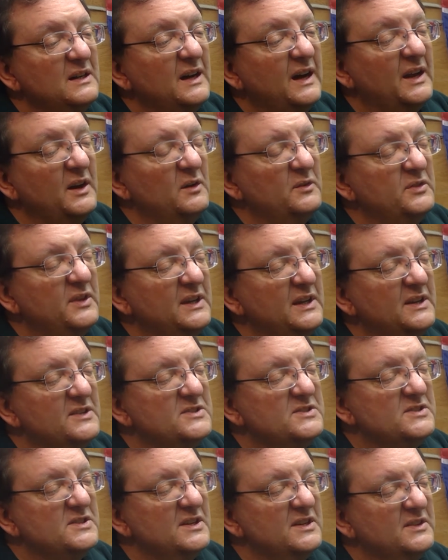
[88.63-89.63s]
I don't think
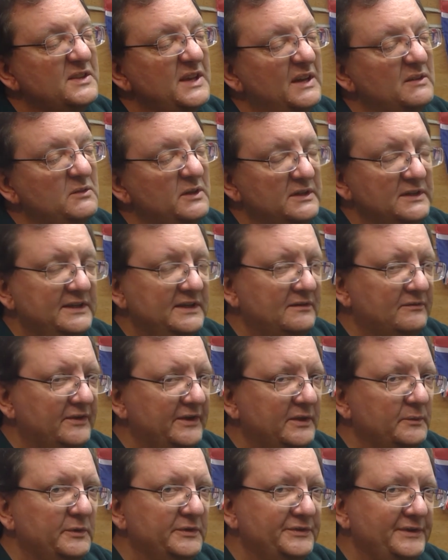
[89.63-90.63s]
it's that readily
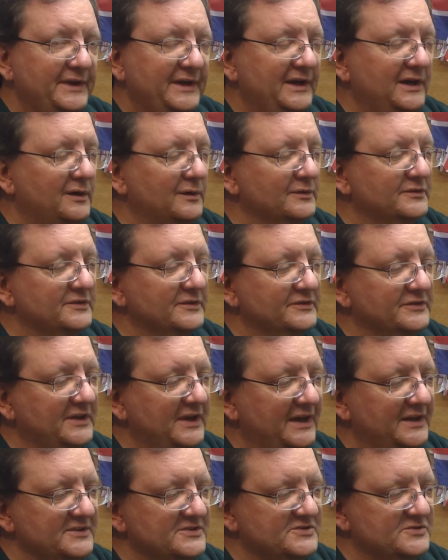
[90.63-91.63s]
available now, because I was
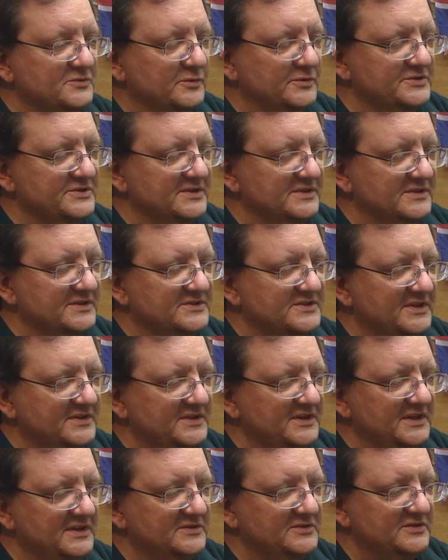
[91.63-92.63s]
kind of sourcing this on
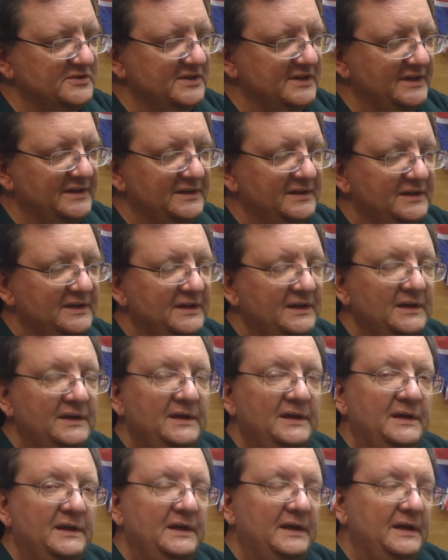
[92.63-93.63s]
the internet,
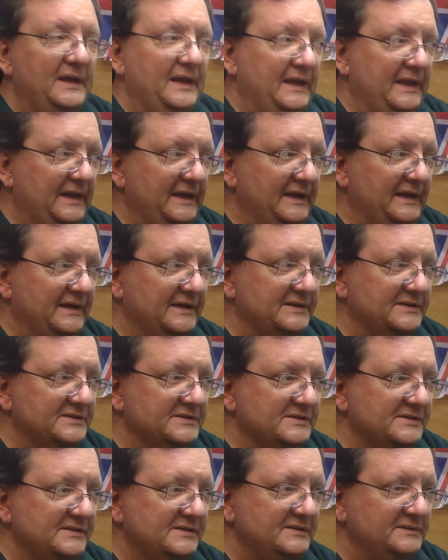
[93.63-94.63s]

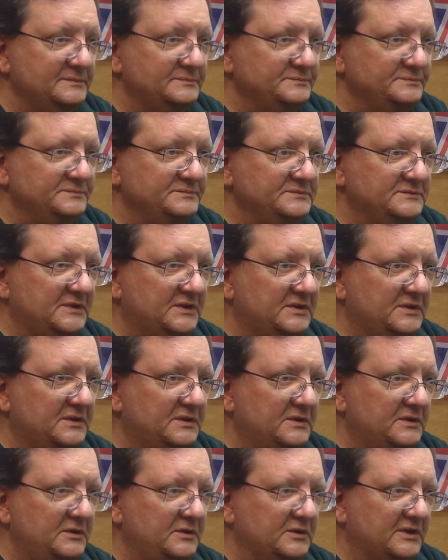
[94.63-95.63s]
and
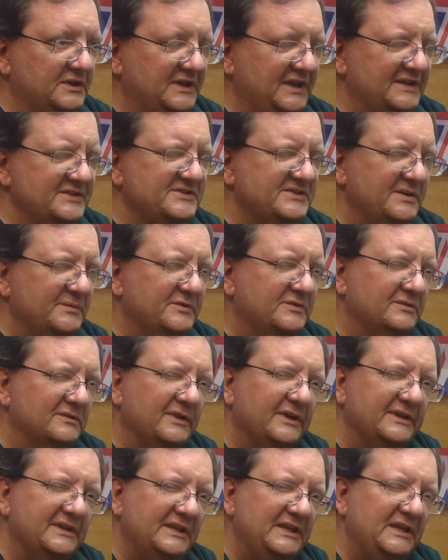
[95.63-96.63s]
you could get some through
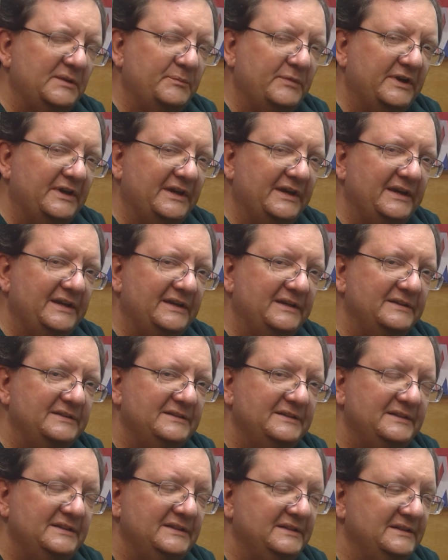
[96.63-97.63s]
like eBay,
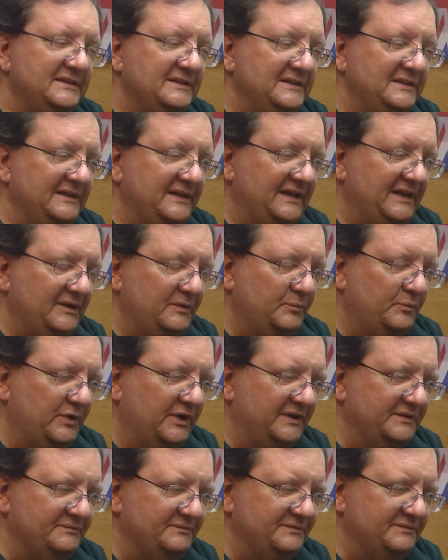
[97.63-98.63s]

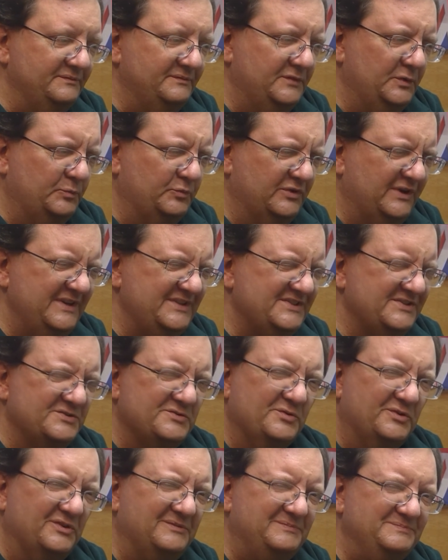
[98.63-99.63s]
but the
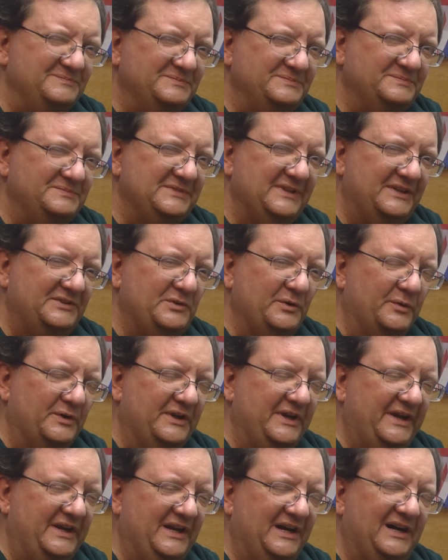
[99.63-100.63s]
prices were, I thought, were
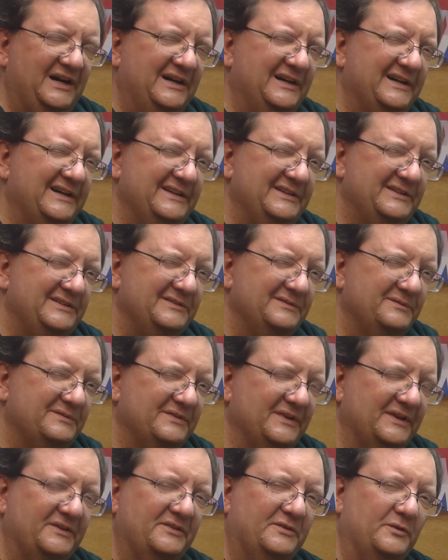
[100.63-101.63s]
kind of odd,
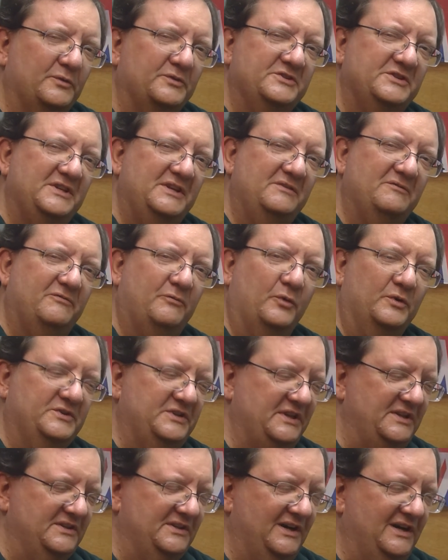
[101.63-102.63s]
like $13,
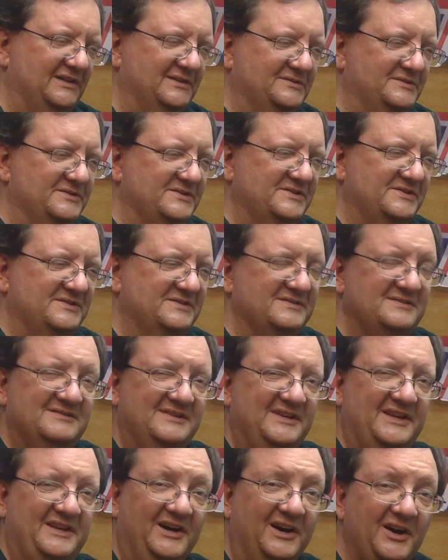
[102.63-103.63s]

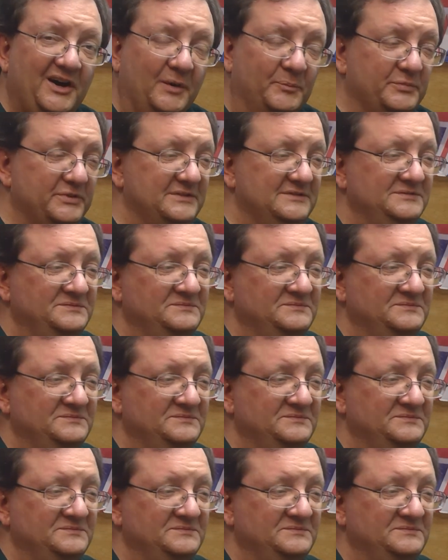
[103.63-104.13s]
$14 and up,